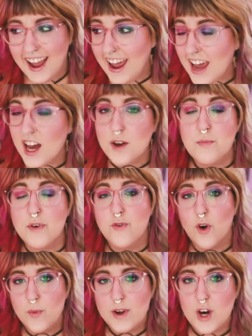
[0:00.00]
And
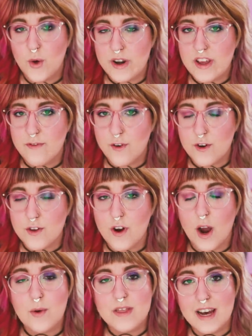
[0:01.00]
before we go any further,
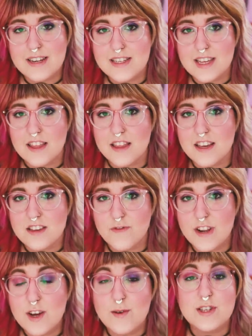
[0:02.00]
I would like to say that this
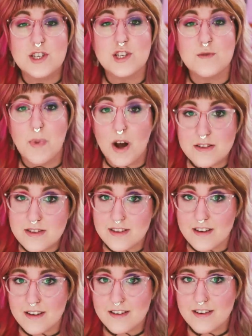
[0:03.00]
video is
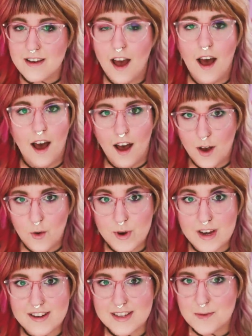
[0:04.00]
sponsored. We
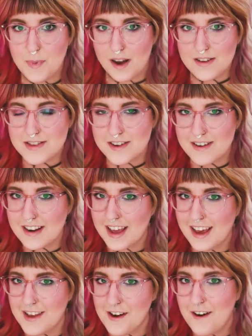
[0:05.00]
got a sponsor
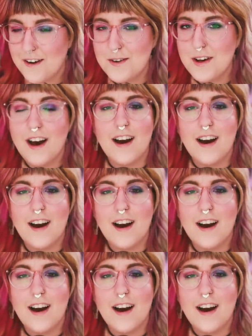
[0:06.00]
today, y'all.